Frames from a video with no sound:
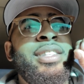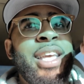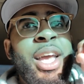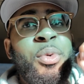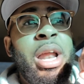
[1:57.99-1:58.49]

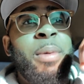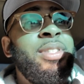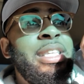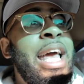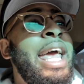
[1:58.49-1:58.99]
take what I'm
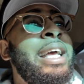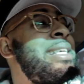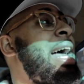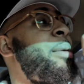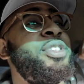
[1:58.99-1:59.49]
saying
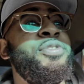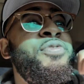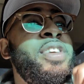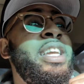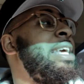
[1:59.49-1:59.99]
times
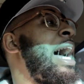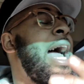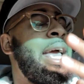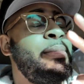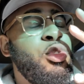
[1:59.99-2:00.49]
infinity.
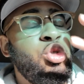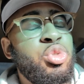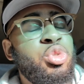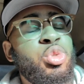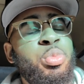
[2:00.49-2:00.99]
I am
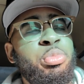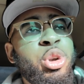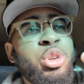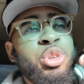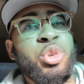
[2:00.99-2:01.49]

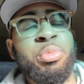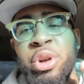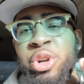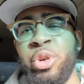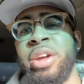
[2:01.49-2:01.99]
super
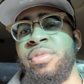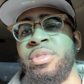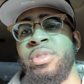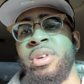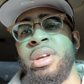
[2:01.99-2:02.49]
duper
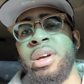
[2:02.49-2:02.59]
grateful.